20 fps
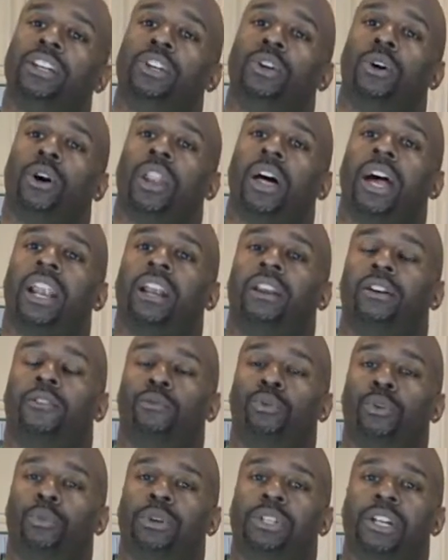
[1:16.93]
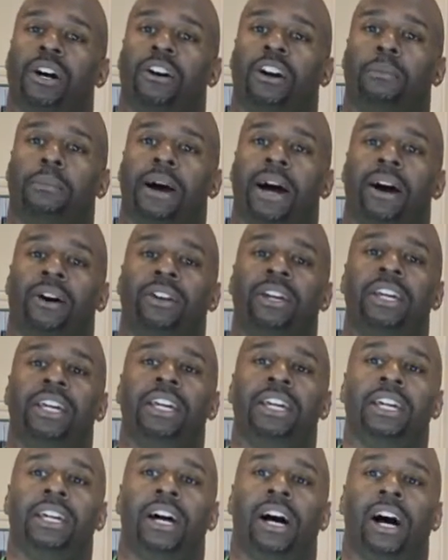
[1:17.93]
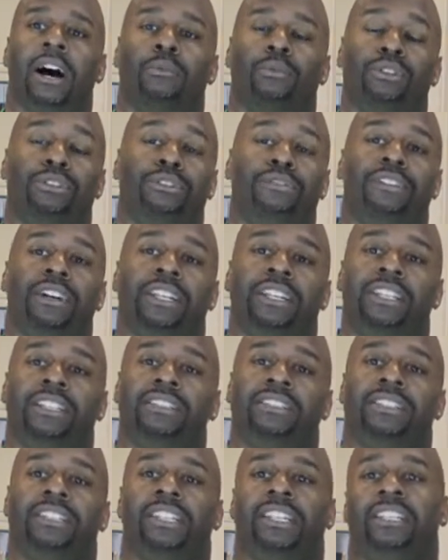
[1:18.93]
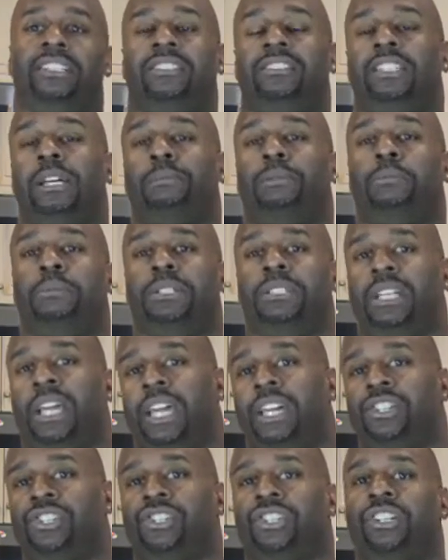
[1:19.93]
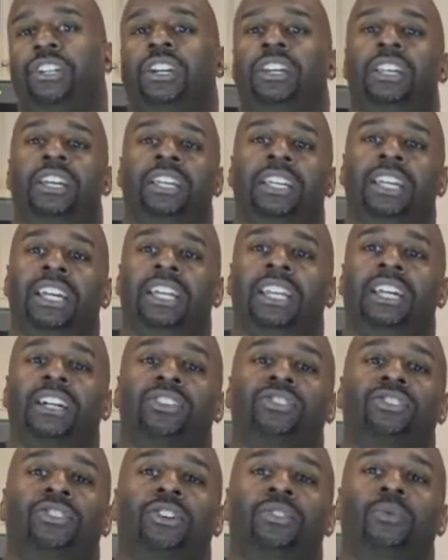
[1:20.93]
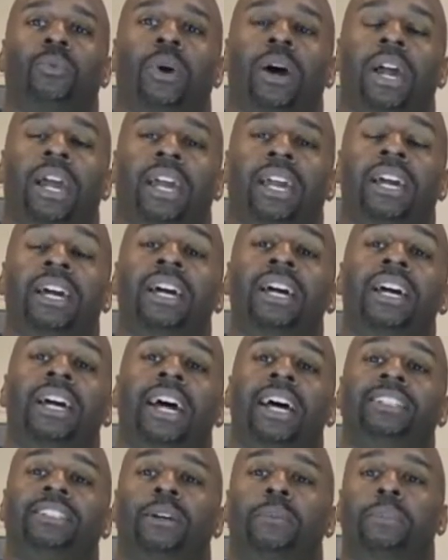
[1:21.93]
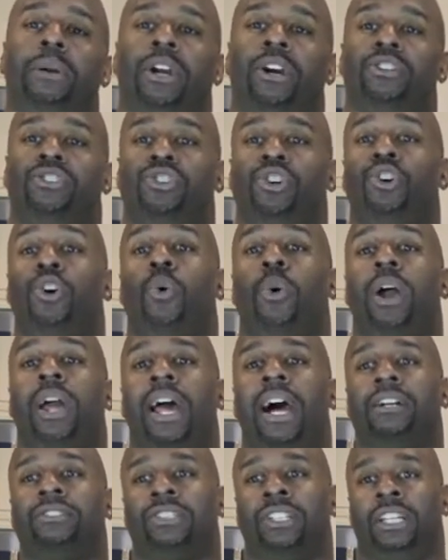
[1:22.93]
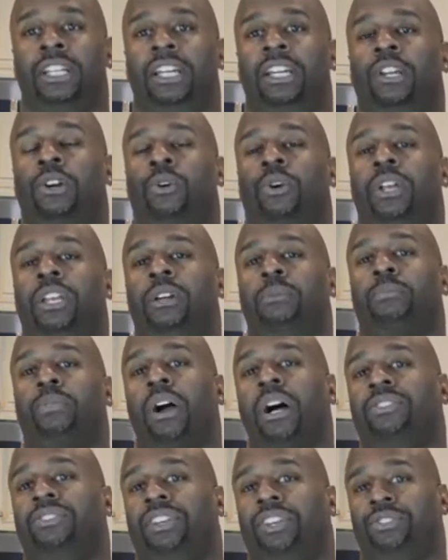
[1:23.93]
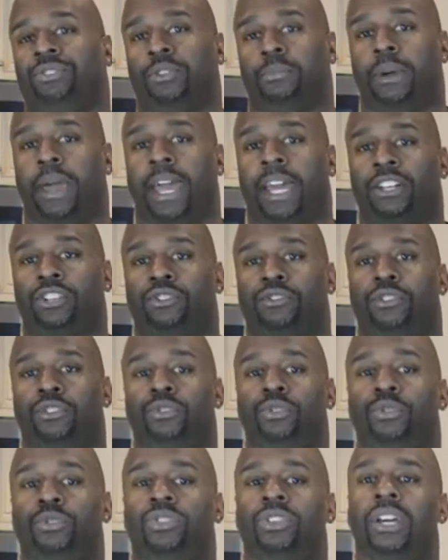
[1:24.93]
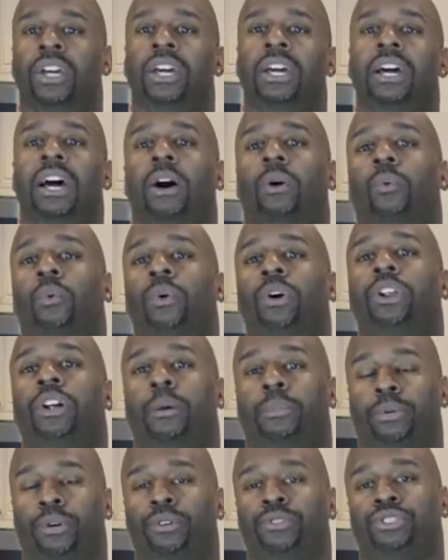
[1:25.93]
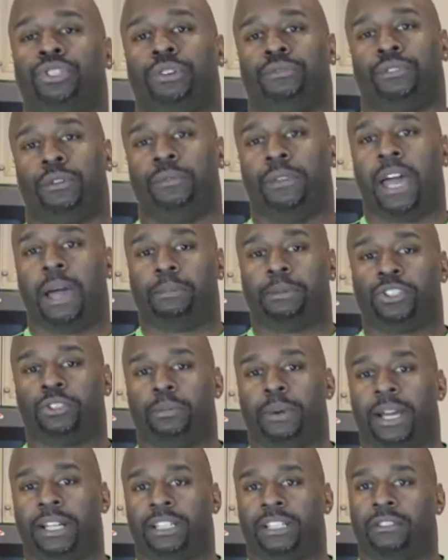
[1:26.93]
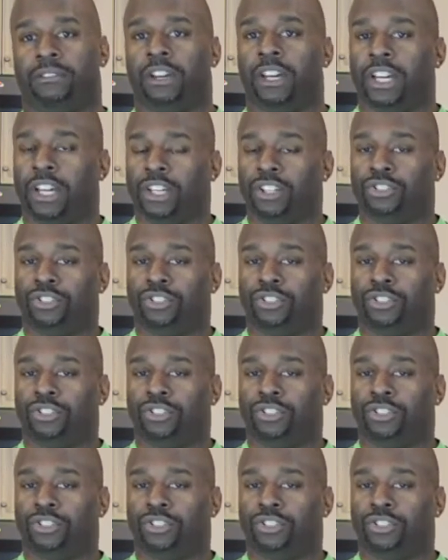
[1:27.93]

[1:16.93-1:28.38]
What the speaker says: You know, a lot of what we talk about with fitness is supplementation and eating a certain way as compared to going out to eat or eating processed or packaged foods. I want to approach it from that perspective.